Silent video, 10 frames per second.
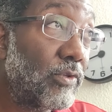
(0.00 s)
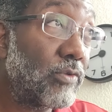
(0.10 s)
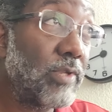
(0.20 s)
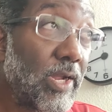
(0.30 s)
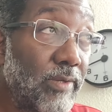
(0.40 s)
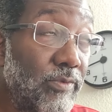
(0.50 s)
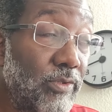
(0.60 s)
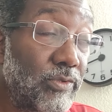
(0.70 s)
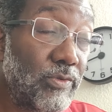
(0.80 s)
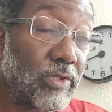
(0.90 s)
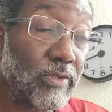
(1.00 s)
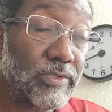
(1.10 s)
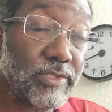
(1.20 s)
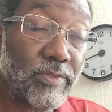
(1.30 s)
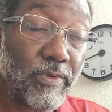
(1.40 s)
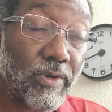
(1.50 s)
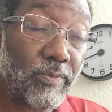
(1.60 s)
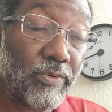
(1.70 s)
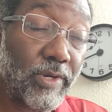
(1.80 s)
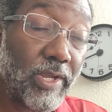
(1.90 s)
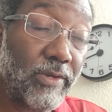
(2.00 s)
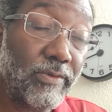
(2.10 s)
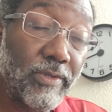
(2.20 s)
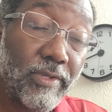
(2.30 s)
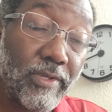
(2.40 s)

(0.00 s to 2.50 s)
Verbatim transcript: Two doc, you know, two closings tomorrow to print out.